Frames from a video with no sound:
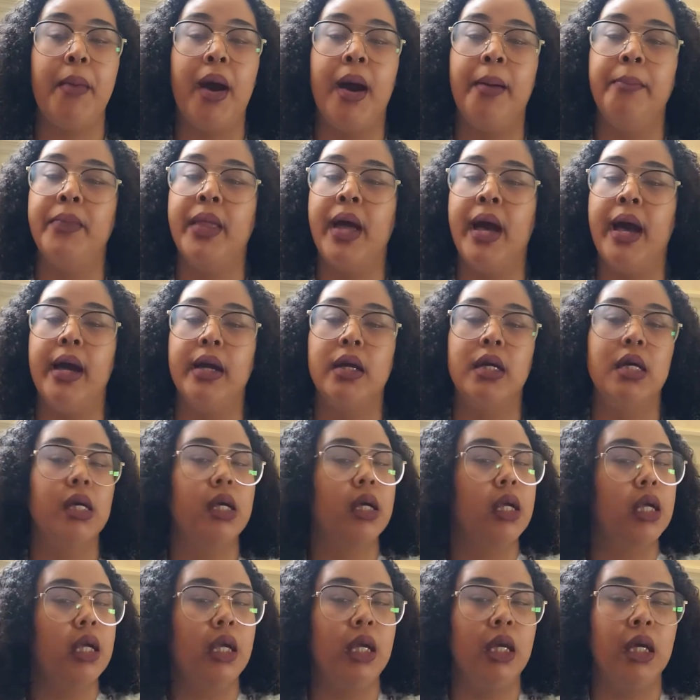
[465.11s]
I'm not
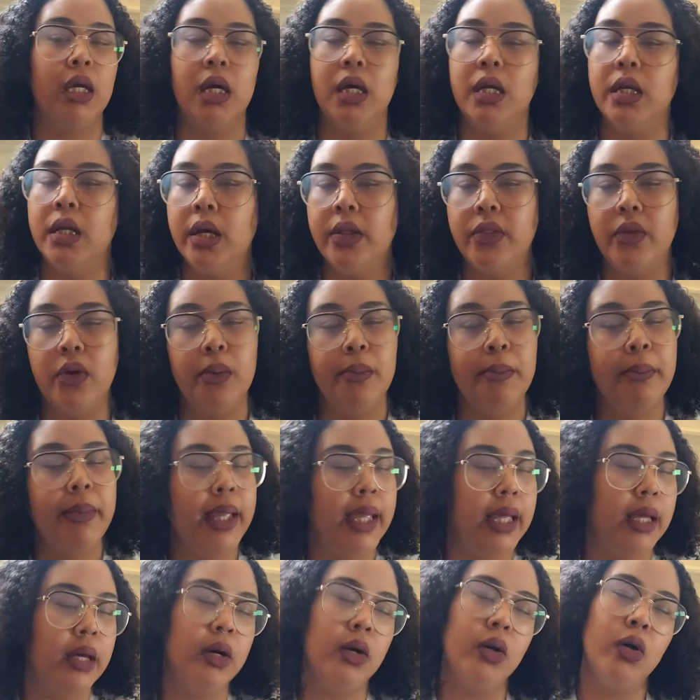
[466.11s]
cooking another
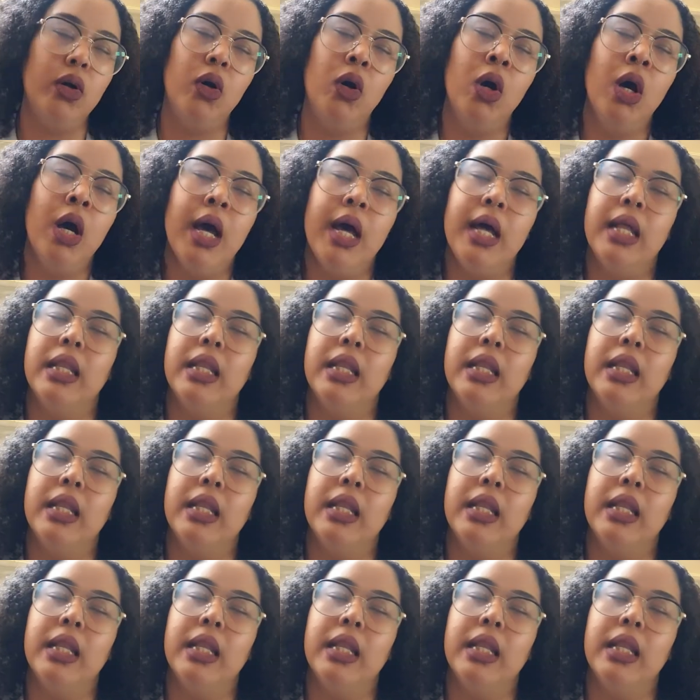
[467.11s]
meal.